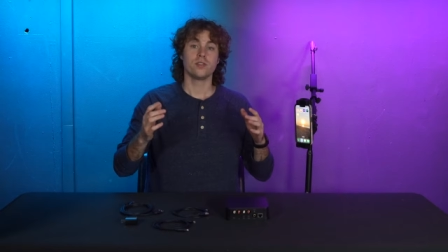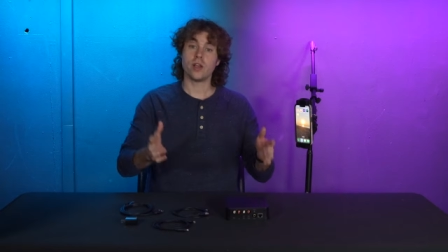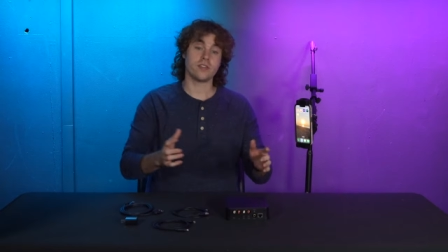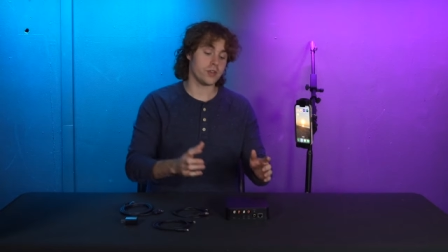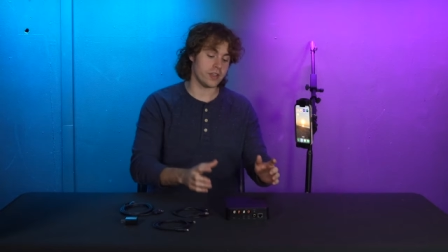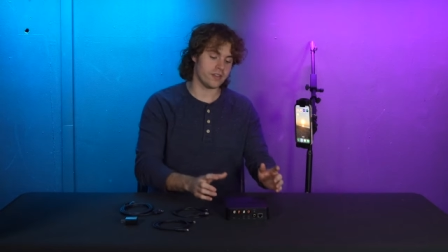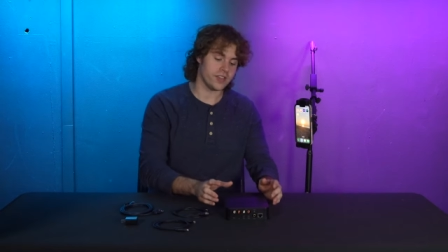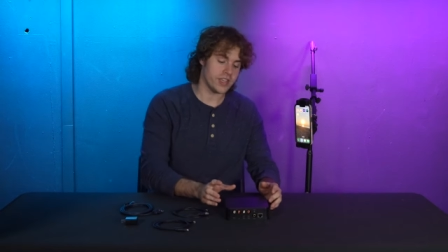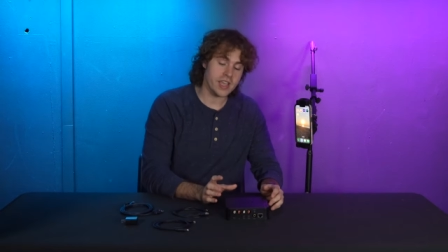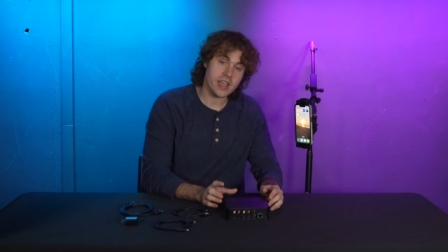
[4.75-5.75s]
So as you can
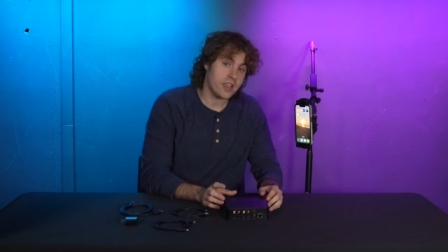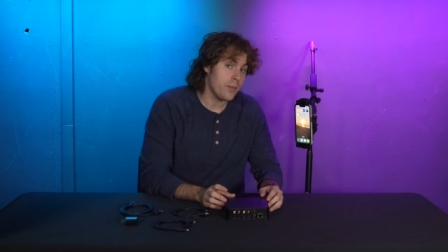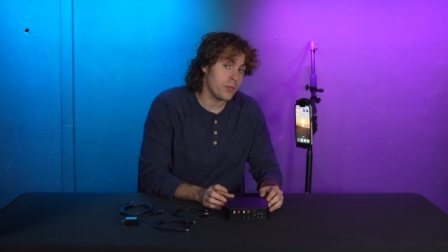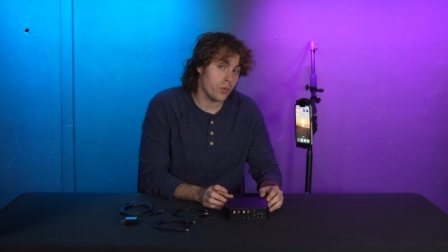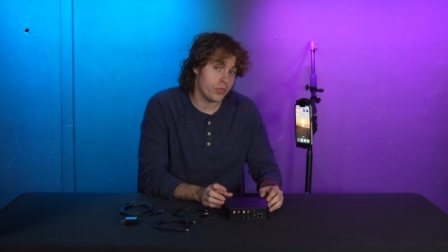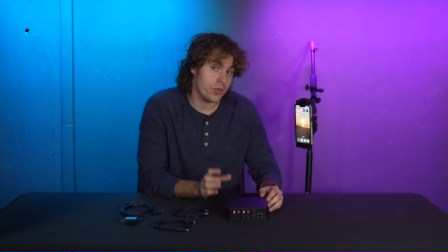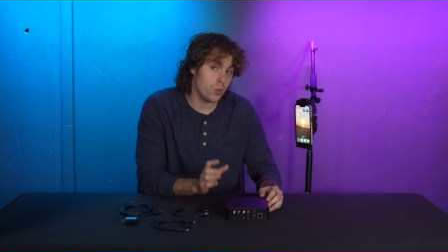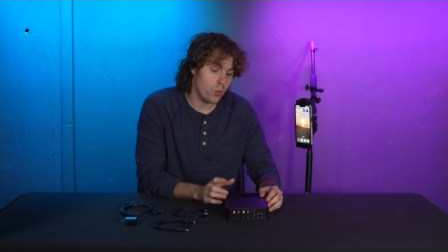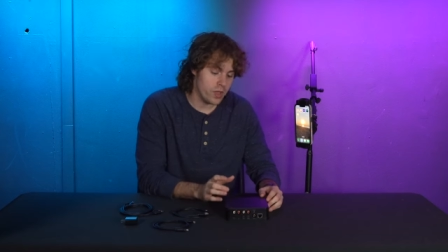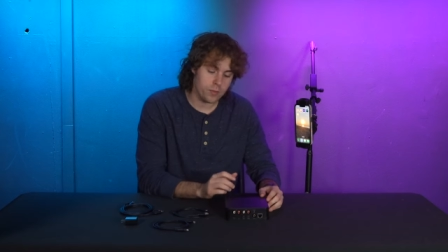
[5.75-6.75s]
see, it comes with the
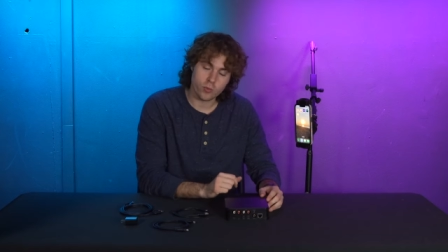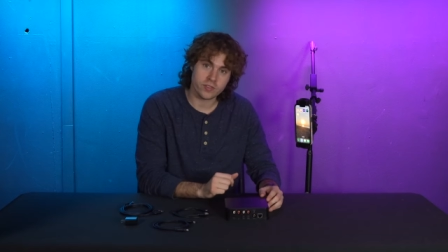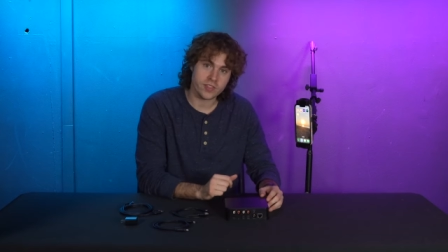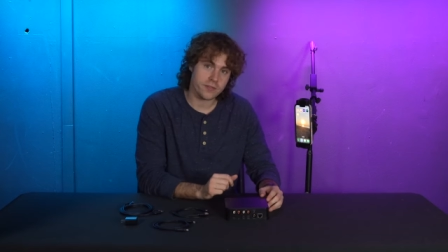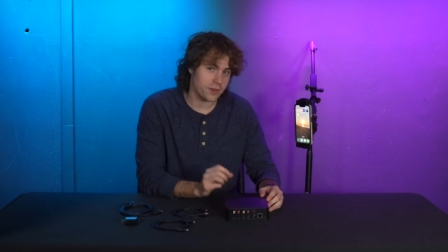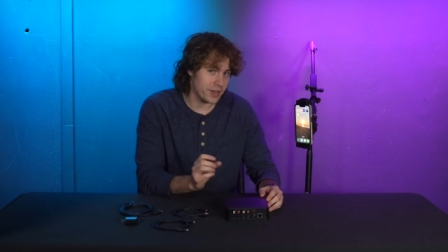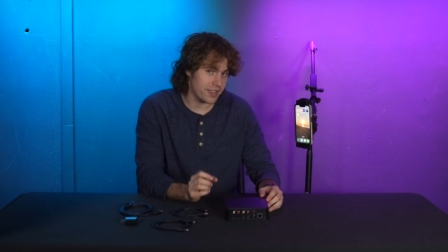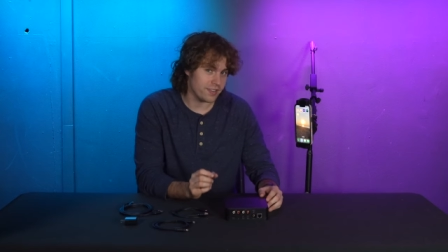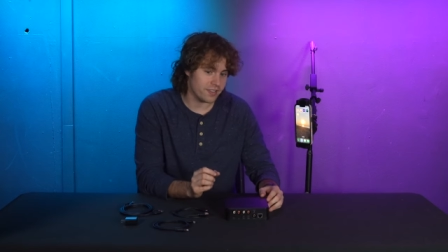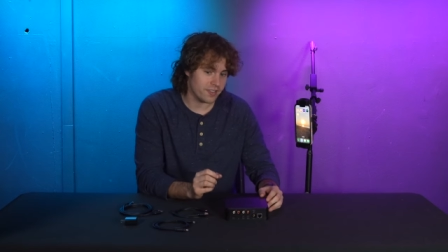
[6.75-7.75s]
WiiM receiver
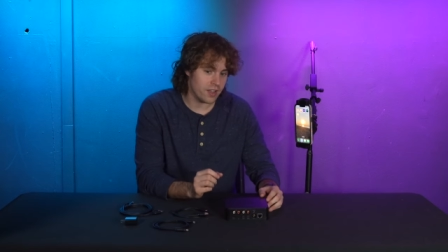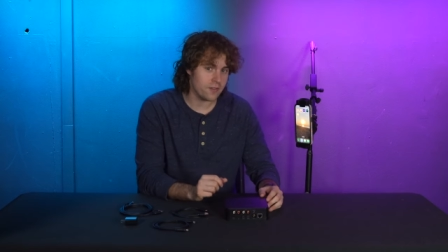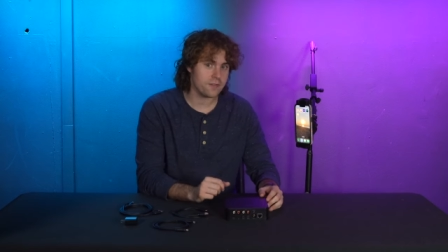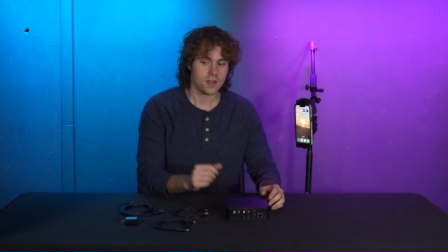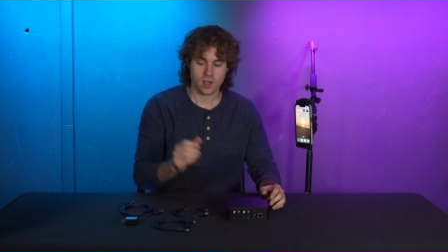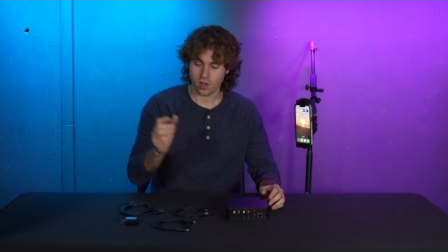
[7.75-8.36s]
itself,